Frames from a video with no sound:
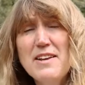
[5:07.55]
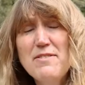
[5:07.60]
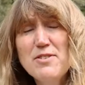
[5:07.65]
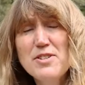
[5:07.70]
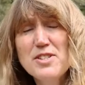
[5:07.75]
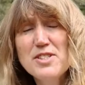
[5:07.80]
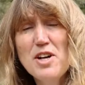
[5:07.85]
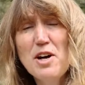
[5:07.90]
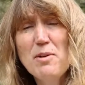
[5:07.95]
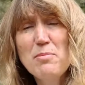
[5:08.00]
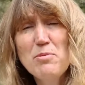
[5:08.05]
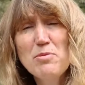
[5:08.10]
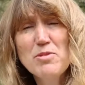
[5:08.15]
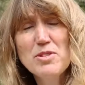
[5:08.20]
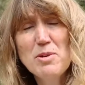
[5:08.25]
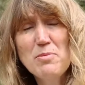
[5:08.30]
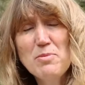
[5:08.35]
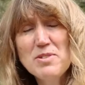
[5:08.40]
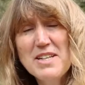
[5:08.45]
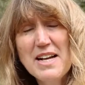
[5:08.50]
say, for
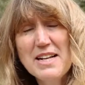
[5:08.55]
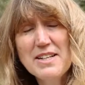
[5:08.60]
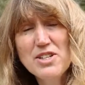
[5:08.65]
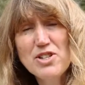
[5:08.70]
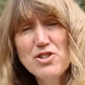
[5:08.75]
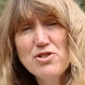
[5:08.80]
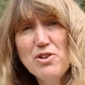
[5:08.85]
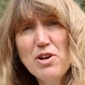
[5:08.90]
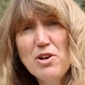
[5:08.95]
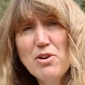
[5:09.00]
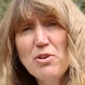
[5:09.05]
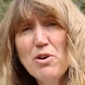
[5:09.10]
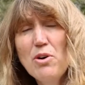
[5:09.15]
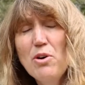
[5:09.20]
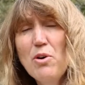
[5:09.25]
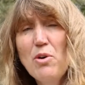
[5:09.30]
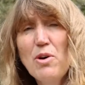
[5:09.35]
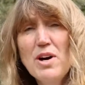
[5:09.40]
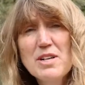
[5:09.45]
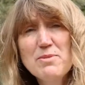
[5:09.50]
example, someone's had a stroke